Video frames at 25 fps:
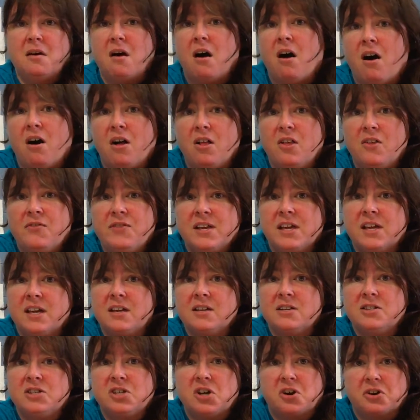all of the
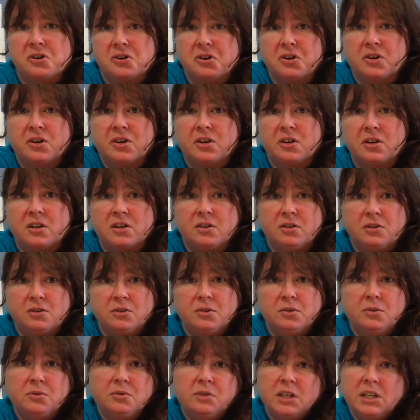kids are
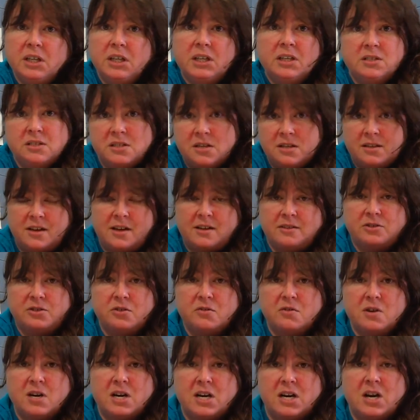glued into that
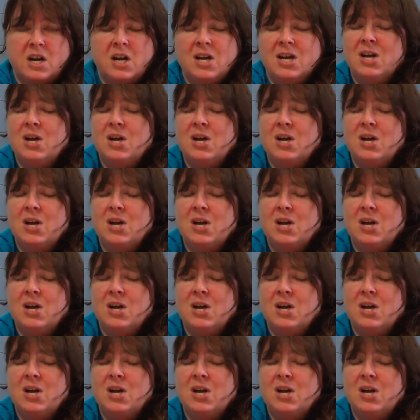screen.